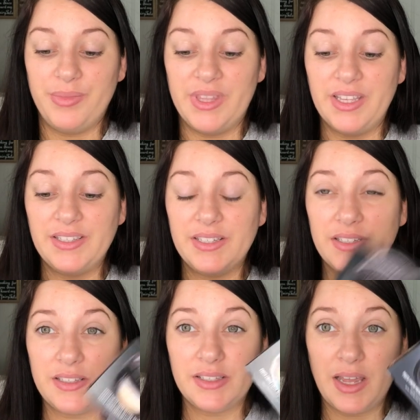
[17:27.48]
this is
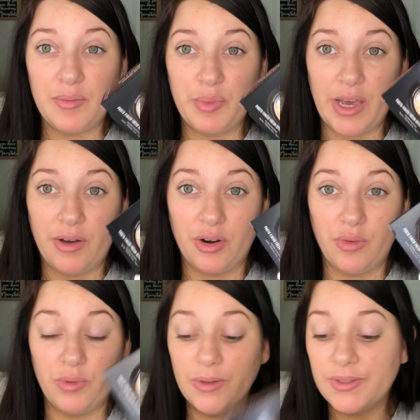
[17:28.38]
a setting powder.
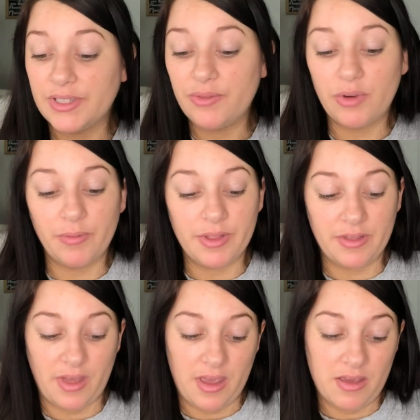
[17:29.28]
We'll see what we
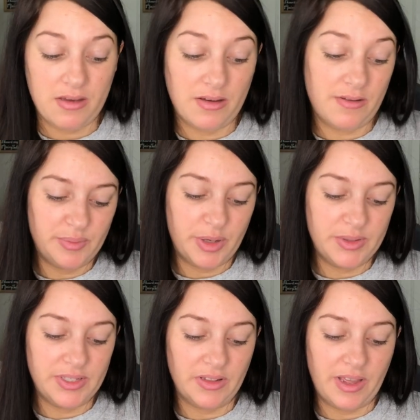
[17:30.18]
think. It's
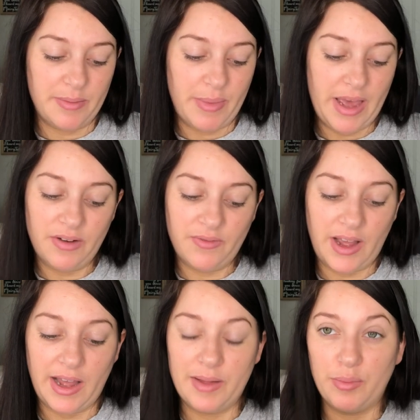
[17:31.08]
supposed to like
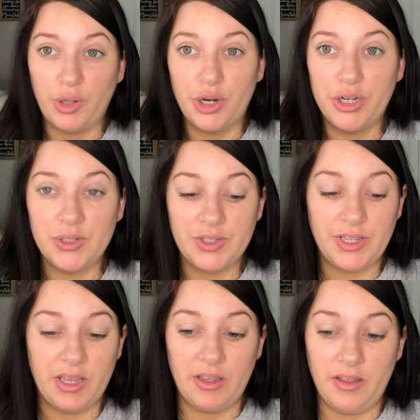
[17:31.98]
mattify and blur your
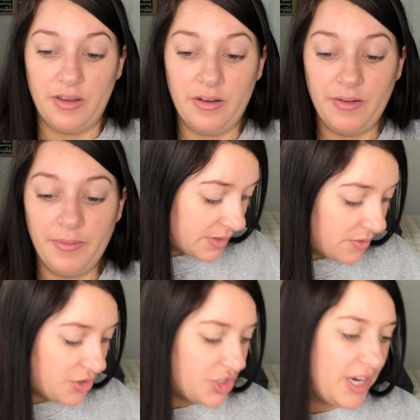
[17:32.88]
skin. So
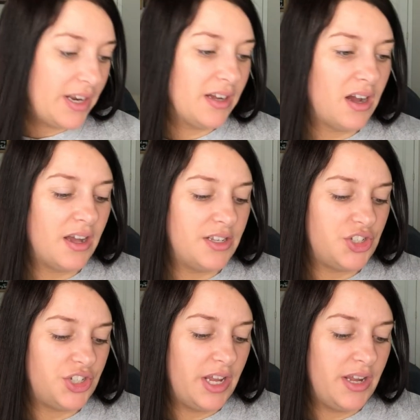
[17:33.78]
the shade I got is
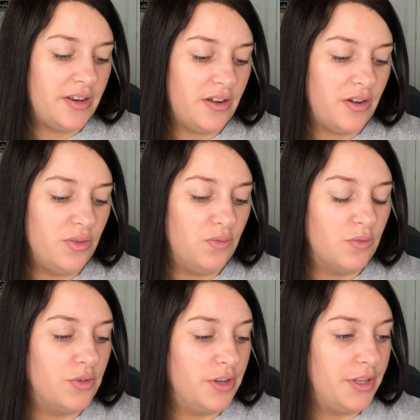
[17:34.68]
shade
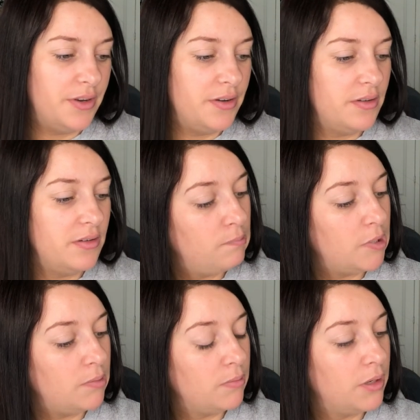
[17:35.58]
01. I
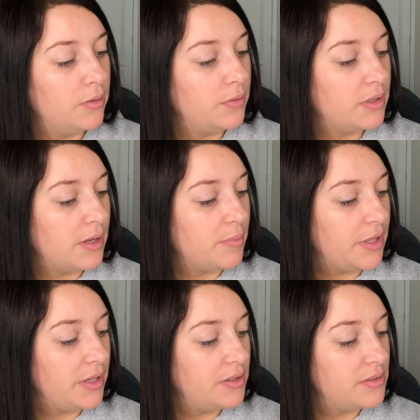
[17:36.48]
don't know what that
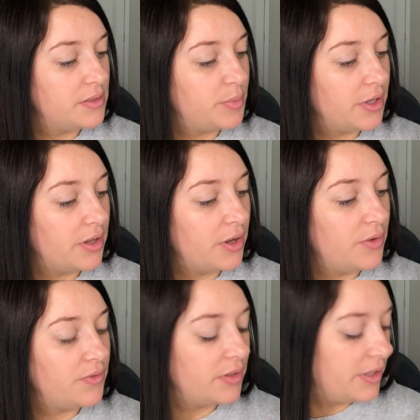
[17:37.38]
means, but
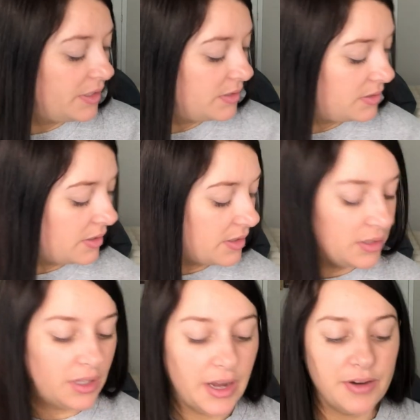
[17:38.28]
hopefully it's like a
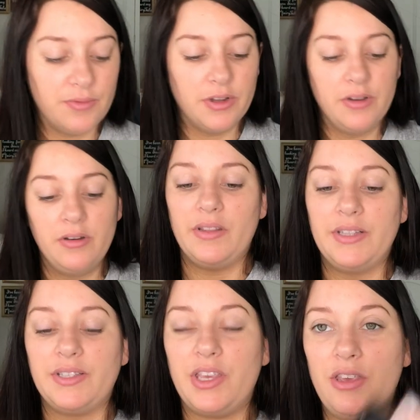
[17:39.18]
light one.
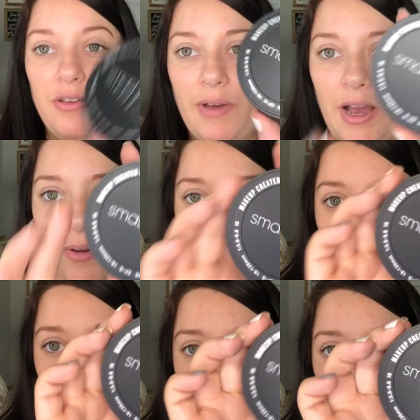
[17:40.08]
It's cute how it
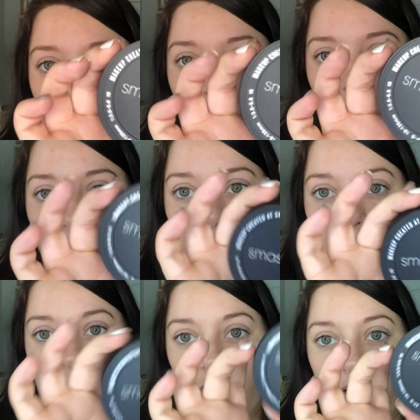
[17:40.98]
looks like a
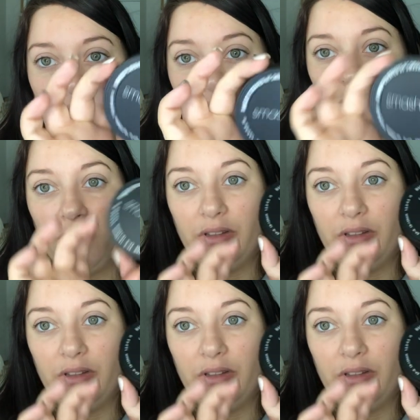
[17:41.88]
a camera